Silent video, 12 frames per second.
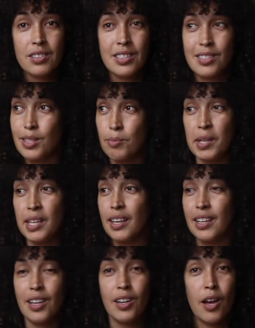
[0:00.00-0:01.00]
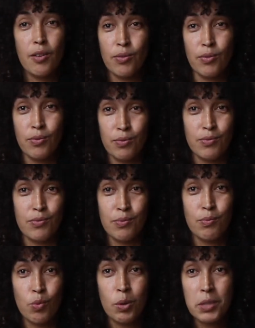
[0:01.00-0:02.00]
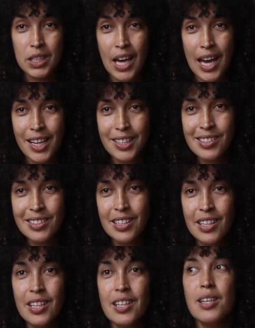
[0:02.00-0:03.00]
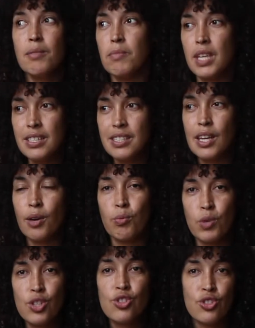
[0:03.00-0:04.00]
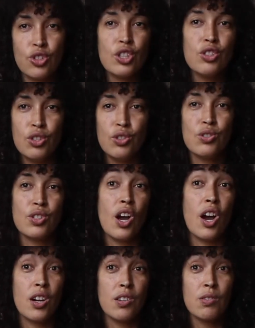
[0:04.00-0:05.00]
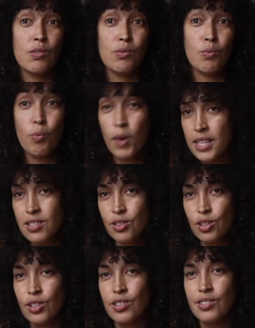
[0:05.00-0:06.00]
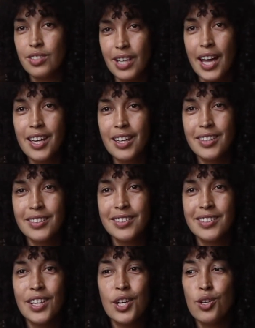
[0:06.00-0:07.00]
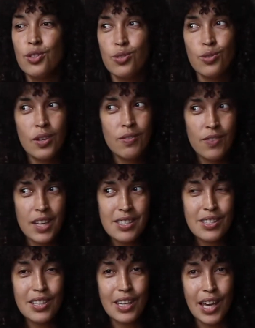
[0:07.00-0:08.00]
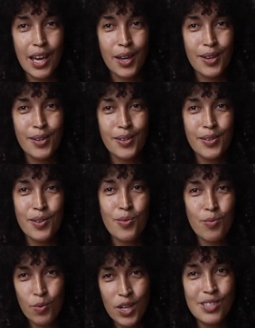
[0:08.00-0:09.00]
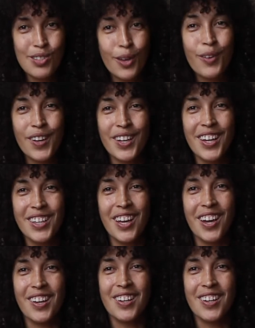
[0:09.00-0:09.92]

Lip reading: since the beginning of womankind, means that we should use our Western science to investigate what's going on here.